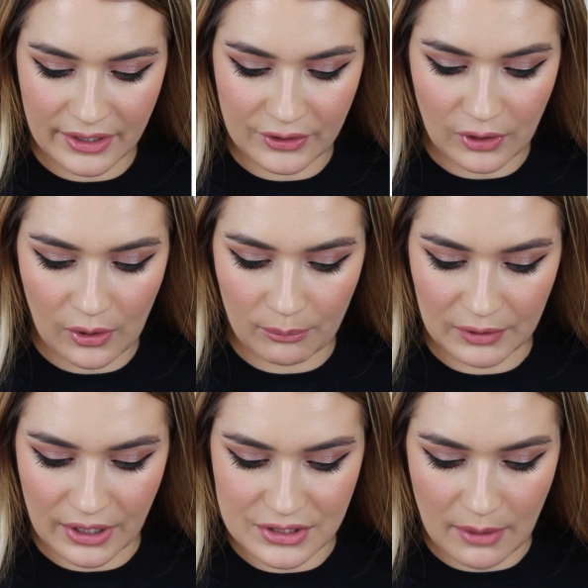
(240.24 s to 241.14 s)
Girl
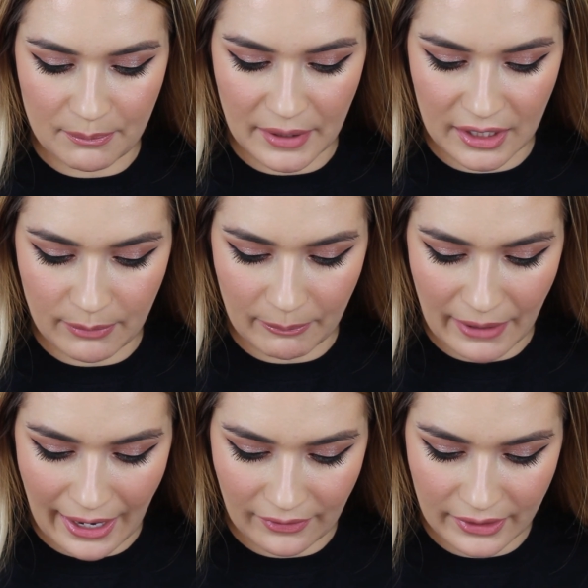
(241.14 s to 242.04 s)
Blush Babe
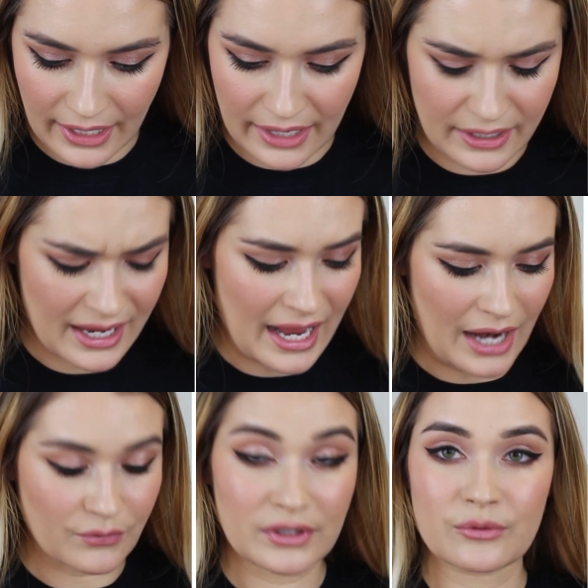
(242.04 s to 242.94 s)
palette, and
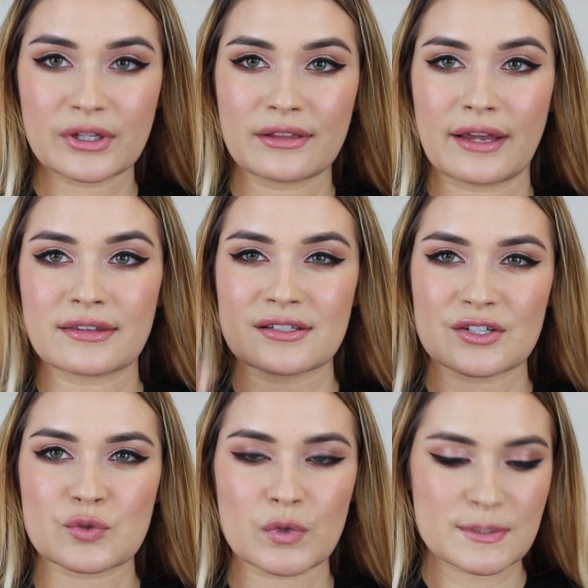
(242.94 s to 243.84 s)
I really like this.
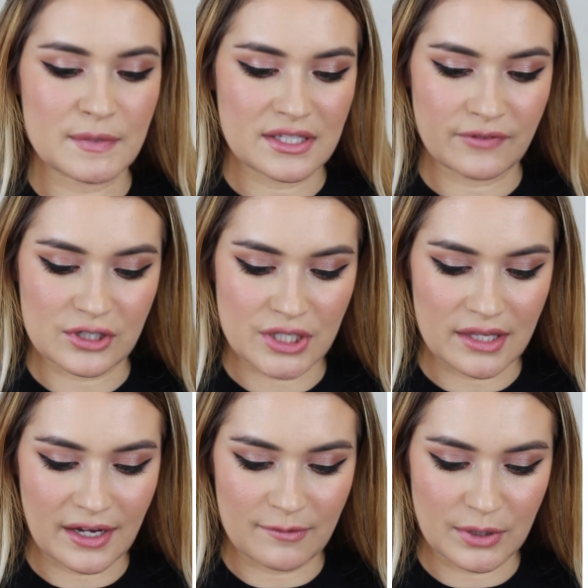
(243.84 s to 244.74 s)
There's one specific
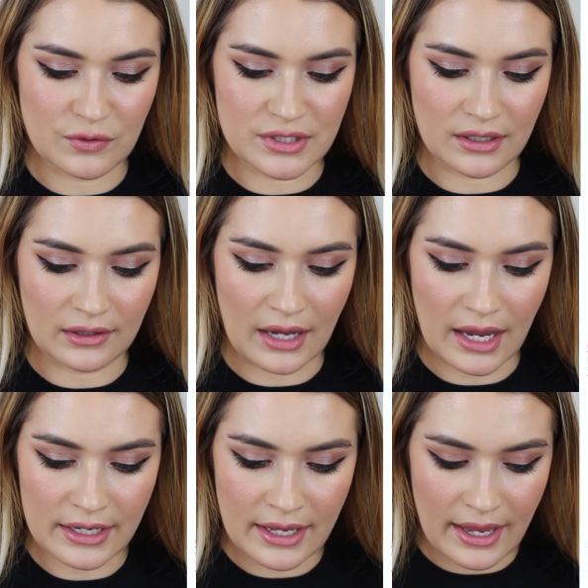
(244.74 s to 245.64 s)
shade that I've been using a
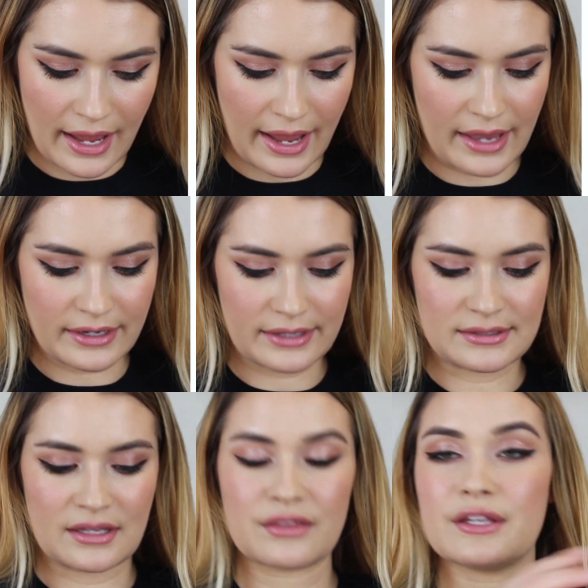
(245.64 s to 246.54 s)
lot, and
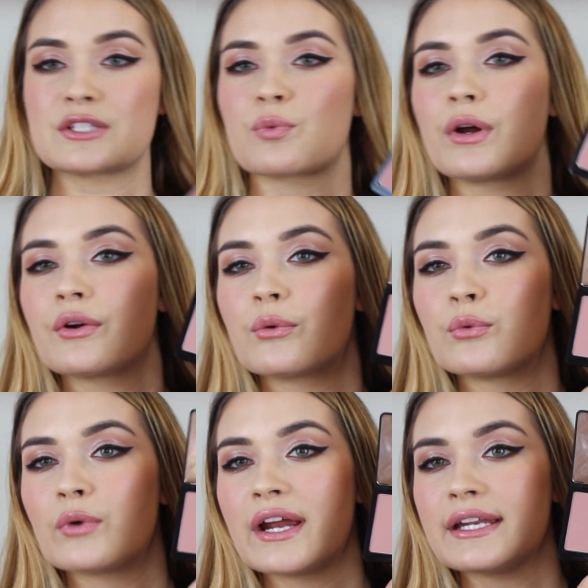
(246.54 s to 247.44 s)
it's this one
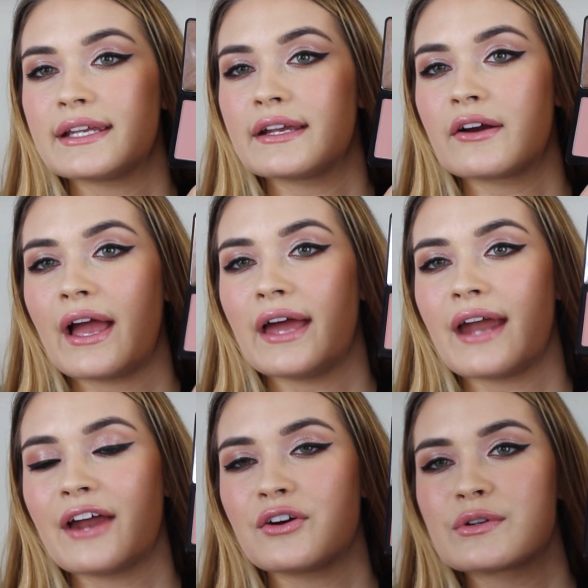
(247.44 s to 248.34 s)
right here, and
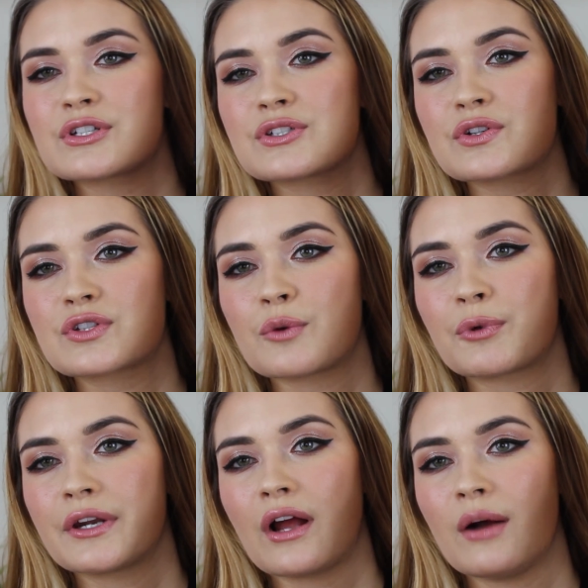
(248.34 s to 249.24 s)
I don't know, it just looks so
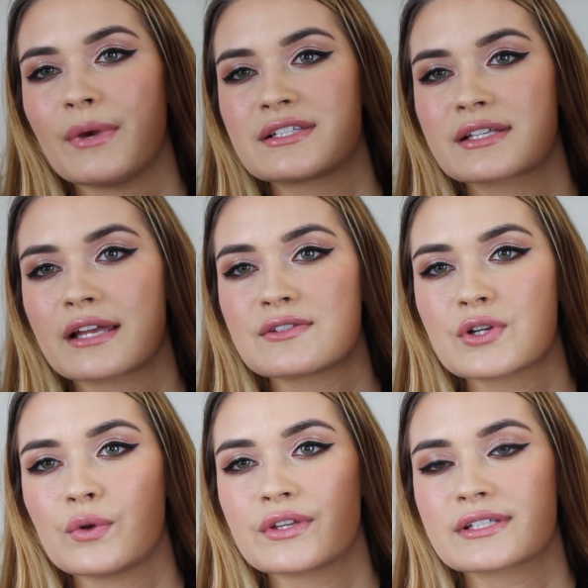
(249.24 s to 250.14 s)
pretty on my skin tone.